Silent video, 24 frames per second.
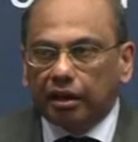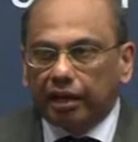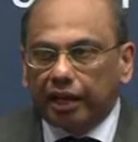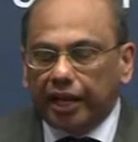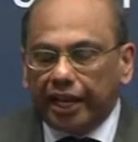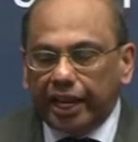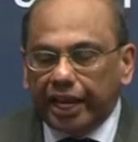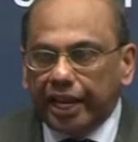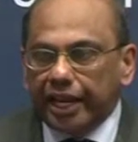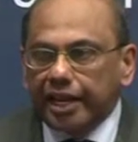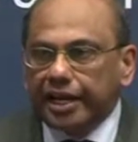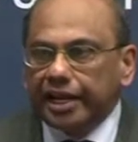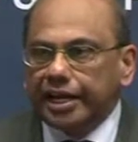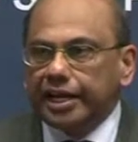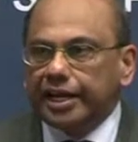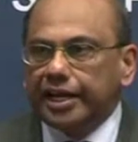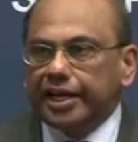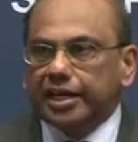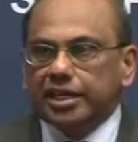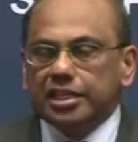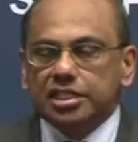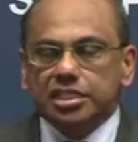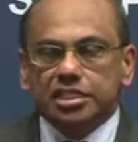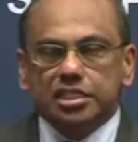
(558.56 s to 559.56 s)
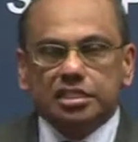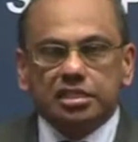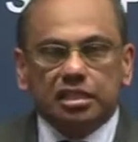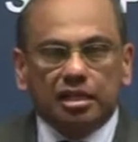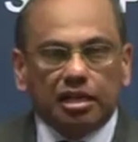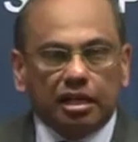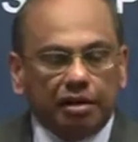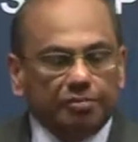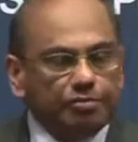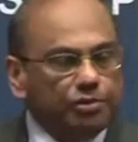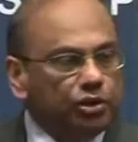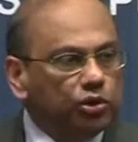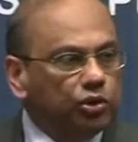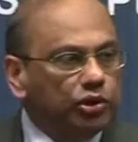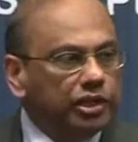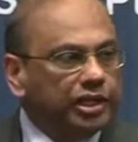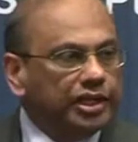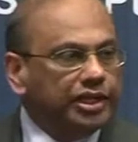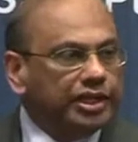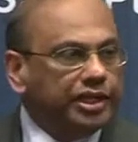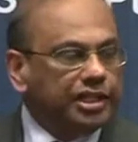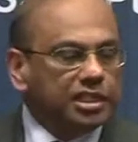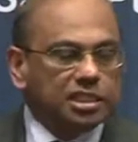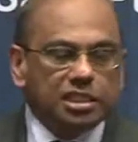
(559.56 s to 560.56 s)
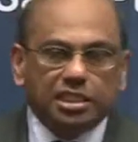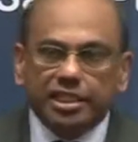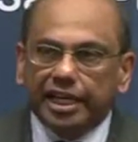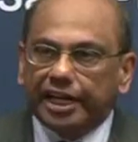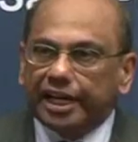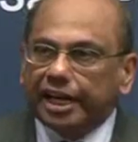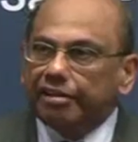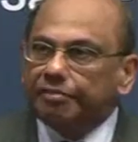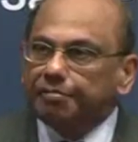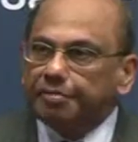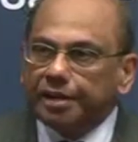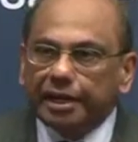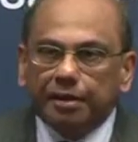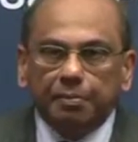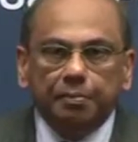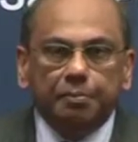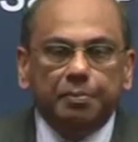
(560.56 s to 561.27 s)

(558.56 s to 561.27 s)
areas, communities that have been